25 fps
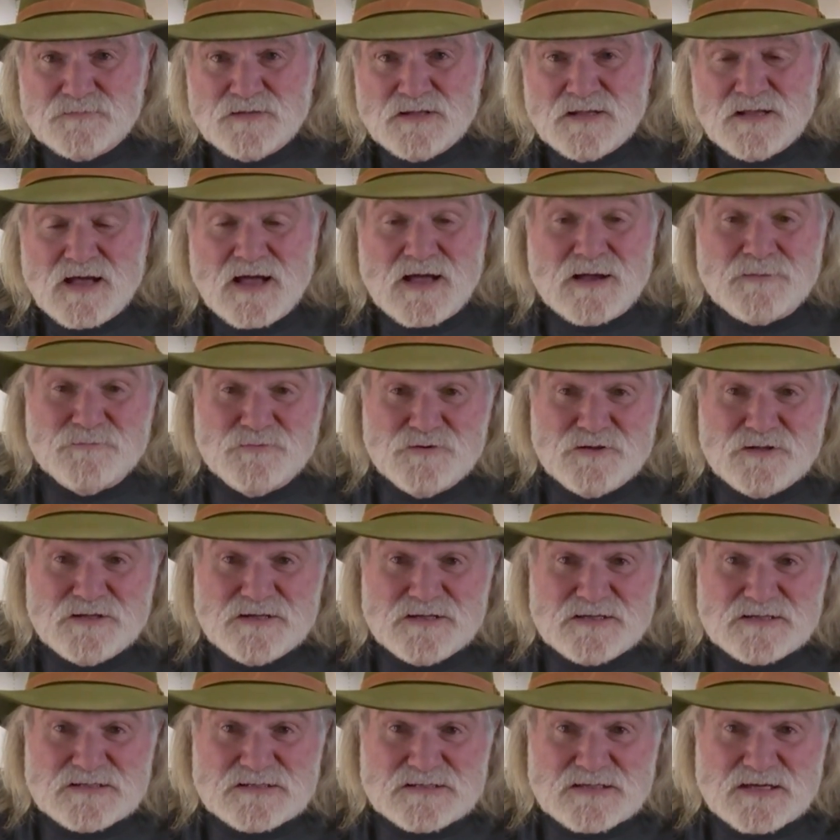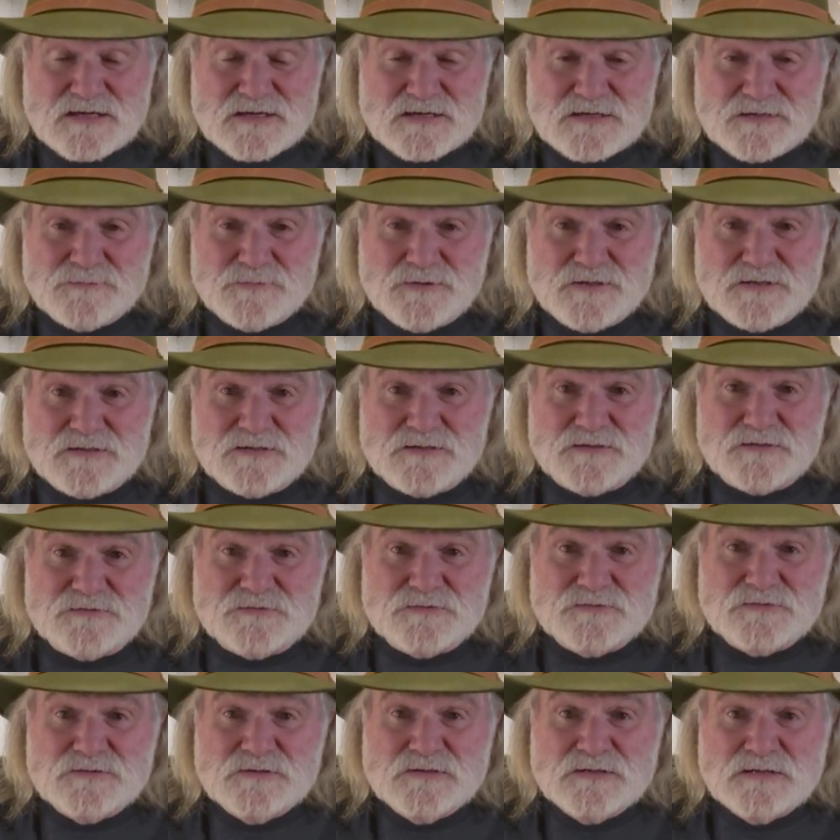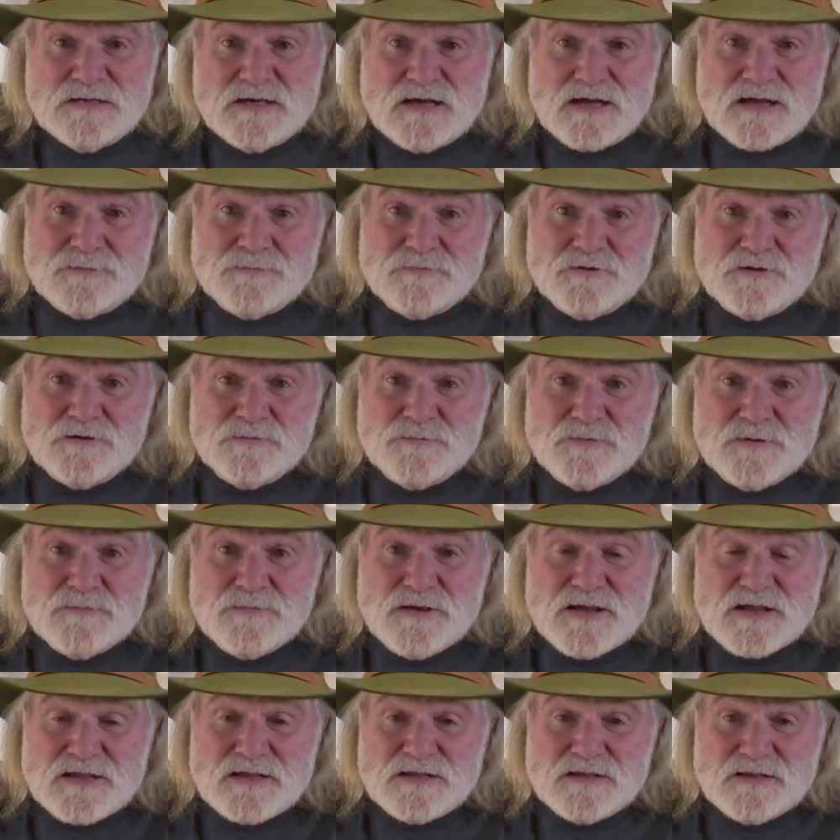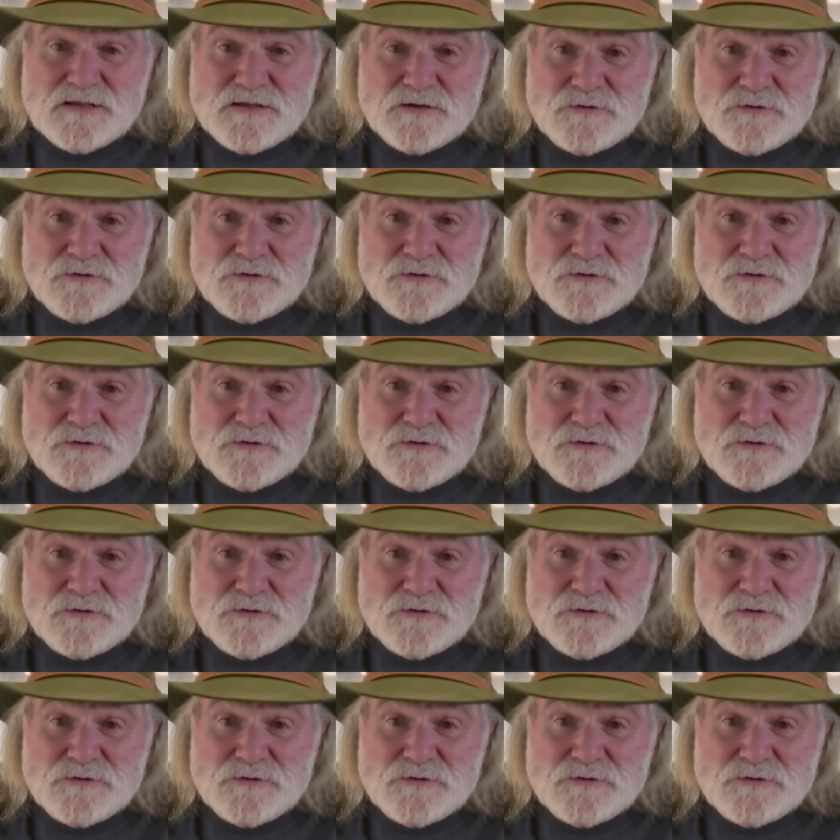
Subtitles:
I'm really excited about this. I'm going to be making it a